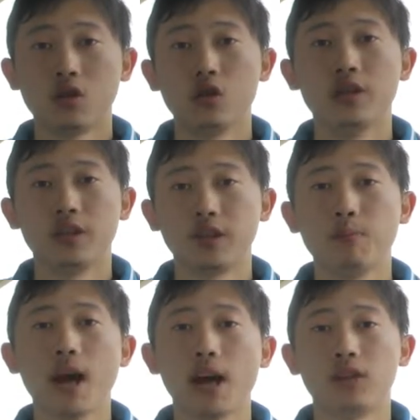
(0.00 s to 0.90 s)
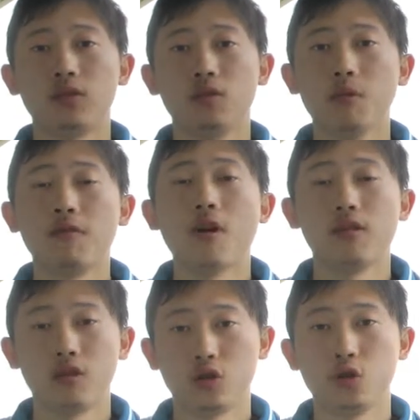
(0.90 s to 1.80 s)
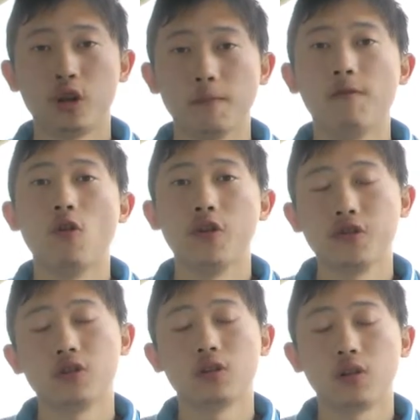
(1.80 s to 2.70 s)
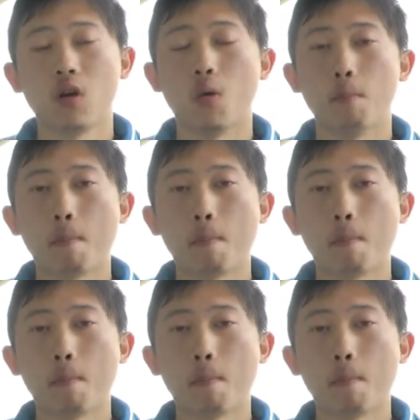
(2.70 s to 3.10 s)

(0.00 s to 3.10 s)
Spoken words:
traces back to my father's trip 4 years ago.